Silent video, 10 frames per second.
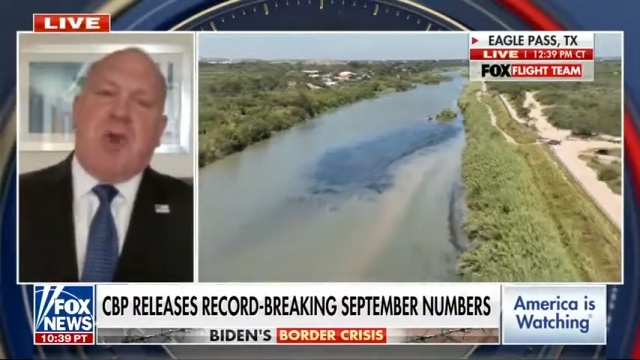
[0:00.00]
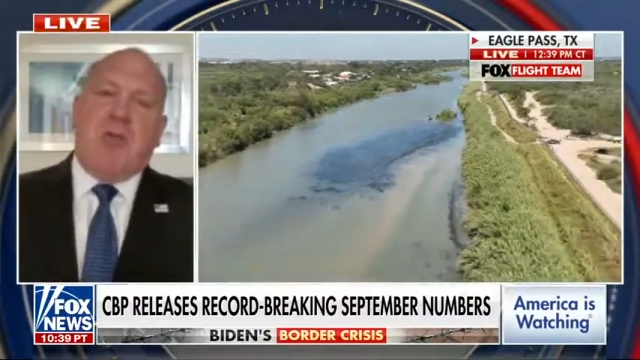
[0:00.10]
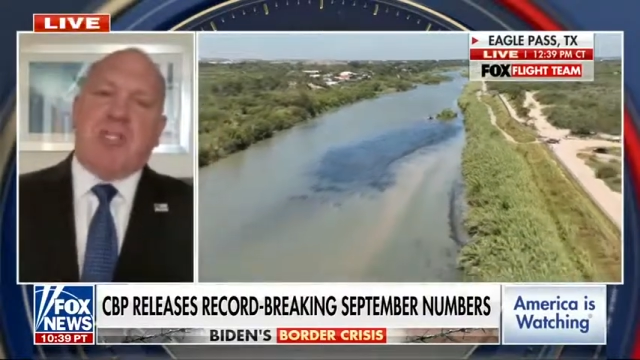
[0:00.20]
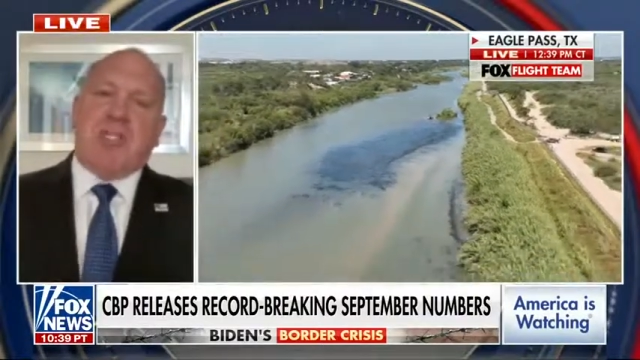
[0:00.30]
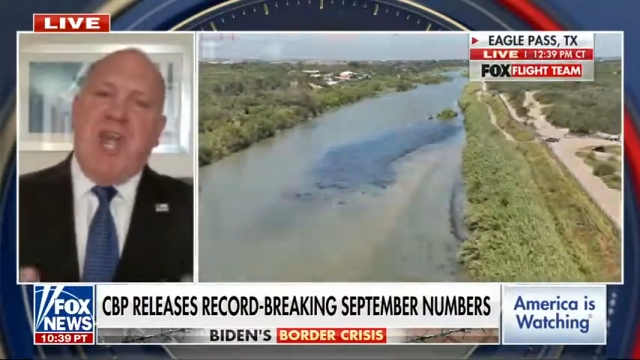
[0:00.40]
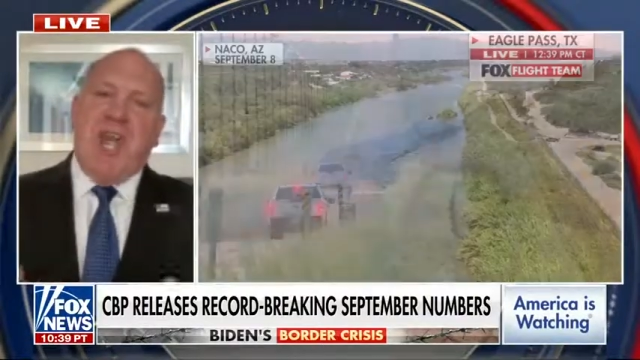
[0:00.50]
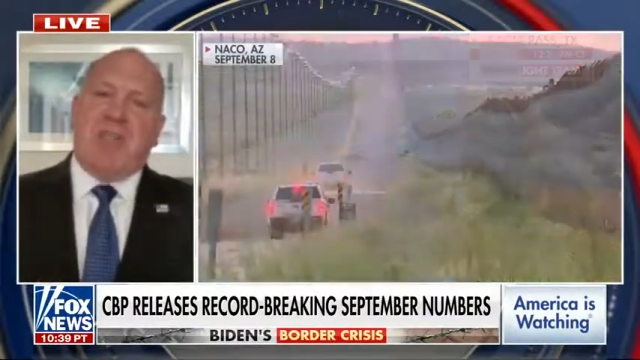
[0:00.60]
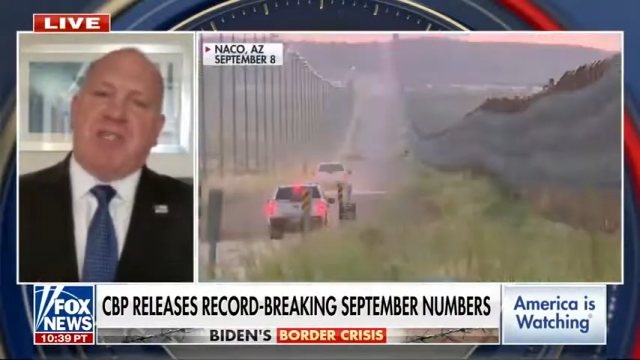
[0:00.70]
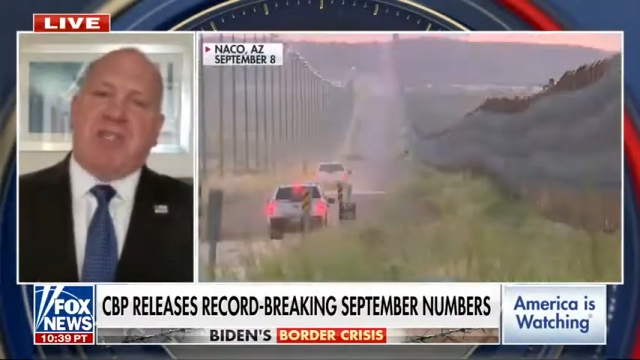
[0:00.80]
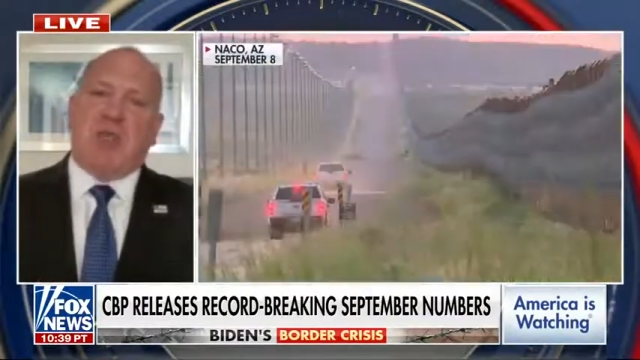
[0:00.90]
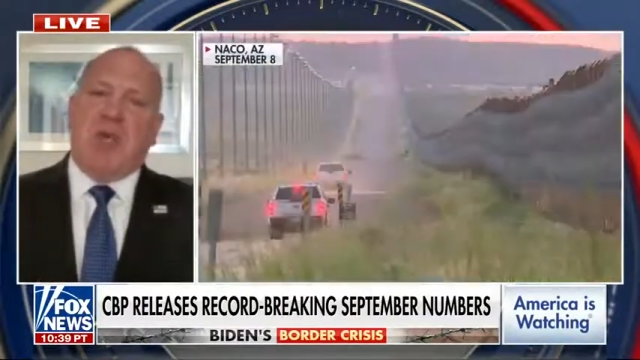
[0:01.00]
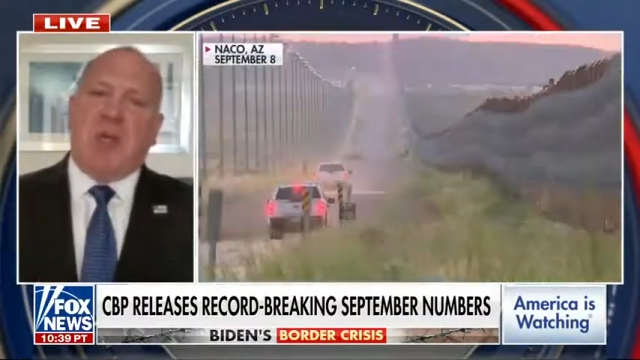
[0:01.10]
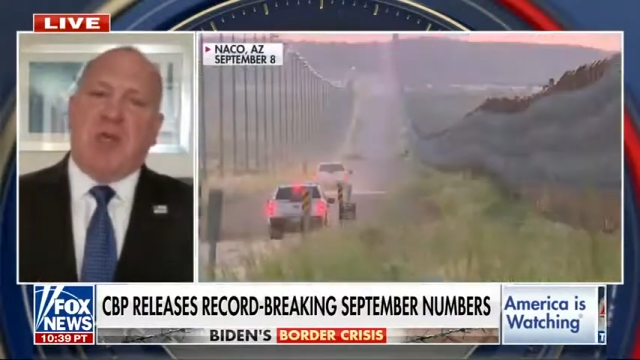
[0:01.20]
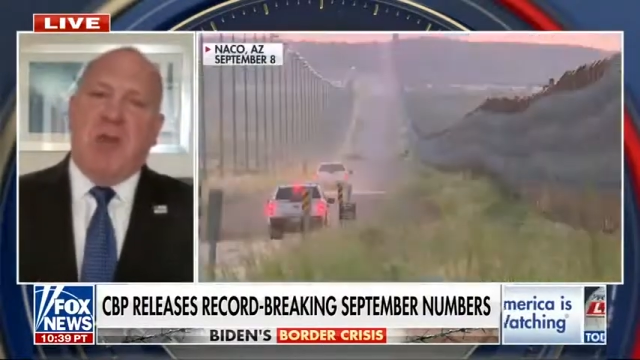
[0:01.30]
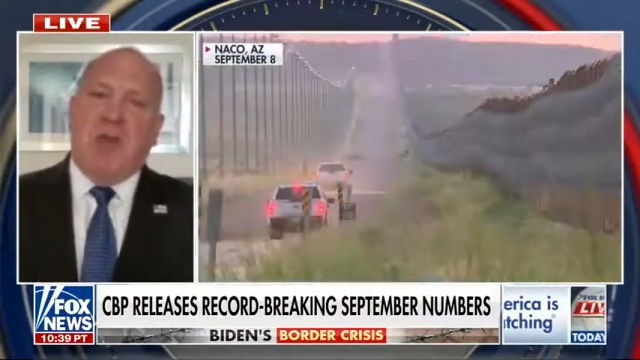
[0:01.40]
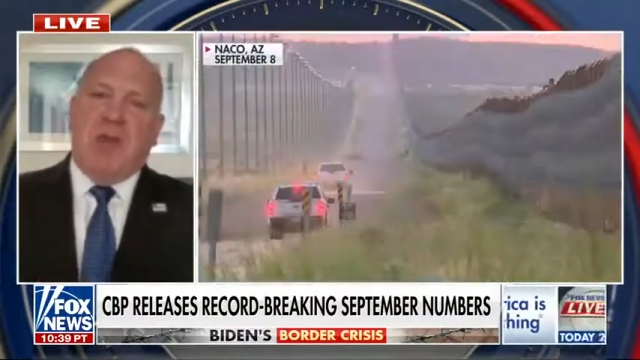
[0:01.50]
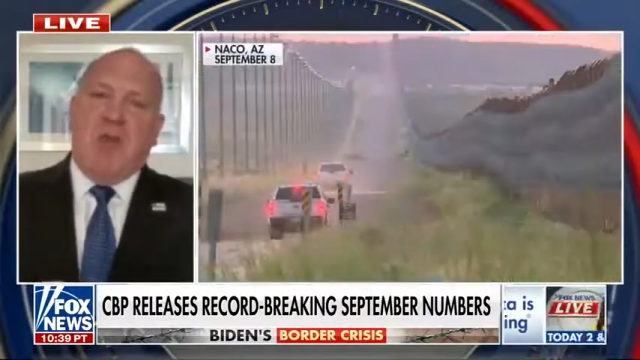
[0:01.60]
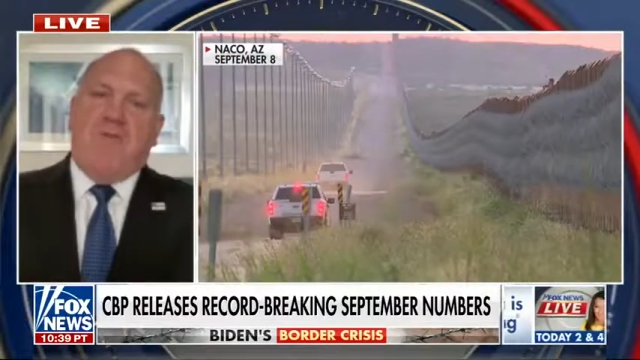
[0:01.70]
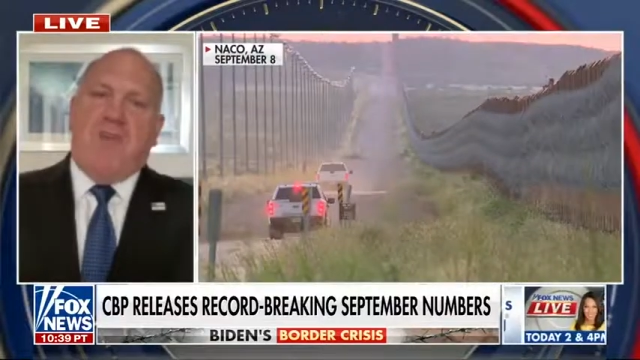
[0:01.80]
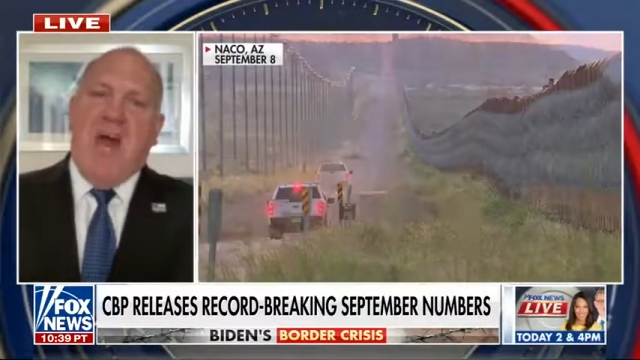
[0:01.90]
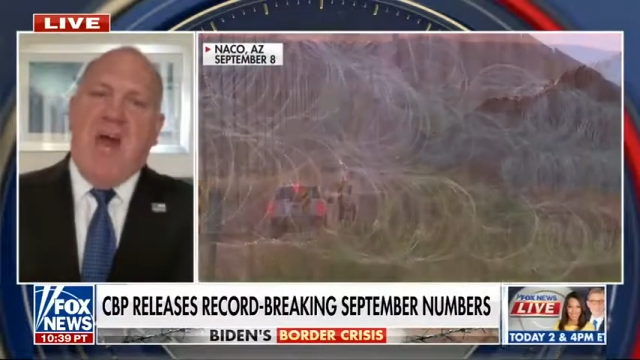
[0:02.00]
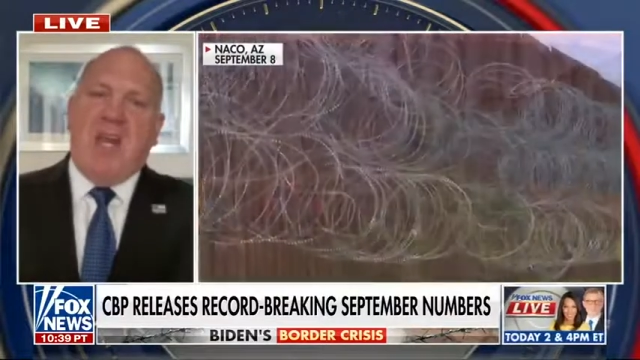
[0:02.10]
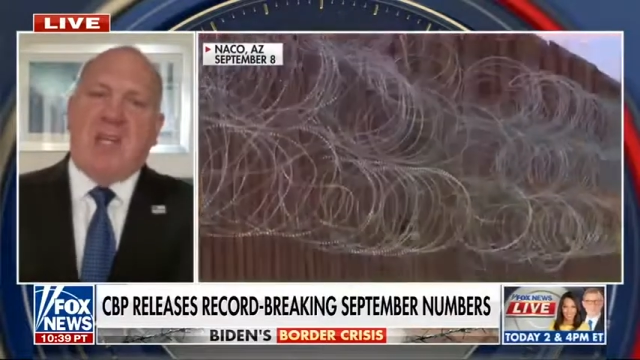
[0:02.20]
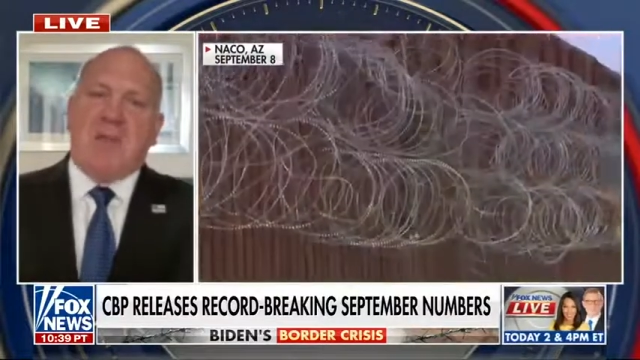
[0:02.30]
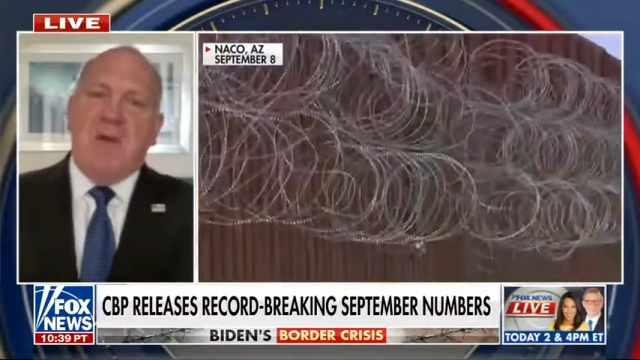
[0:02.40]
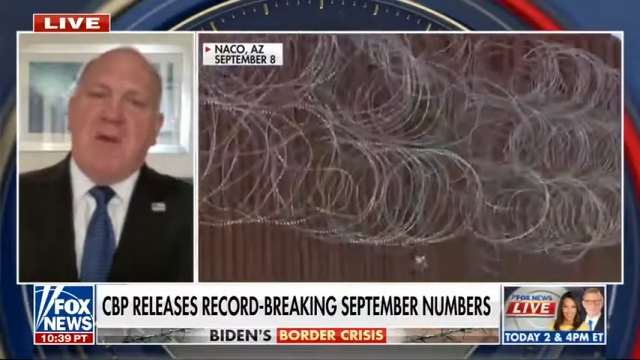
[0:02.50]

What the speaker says: all these databases we created, the no-fly list,